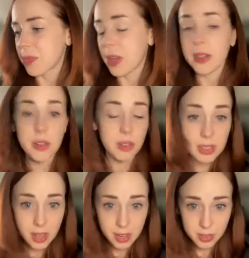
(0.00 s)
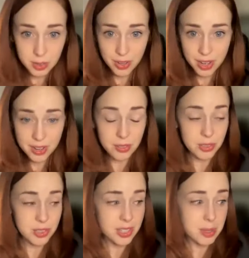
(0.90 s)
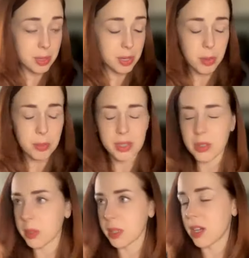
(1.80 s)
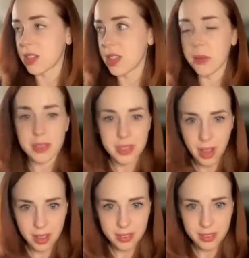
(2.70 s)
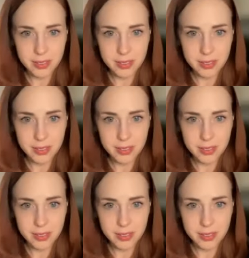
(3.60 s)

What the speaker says: I don't know, at least I do. If I ever say something where I'm like, oh my gosh, that's not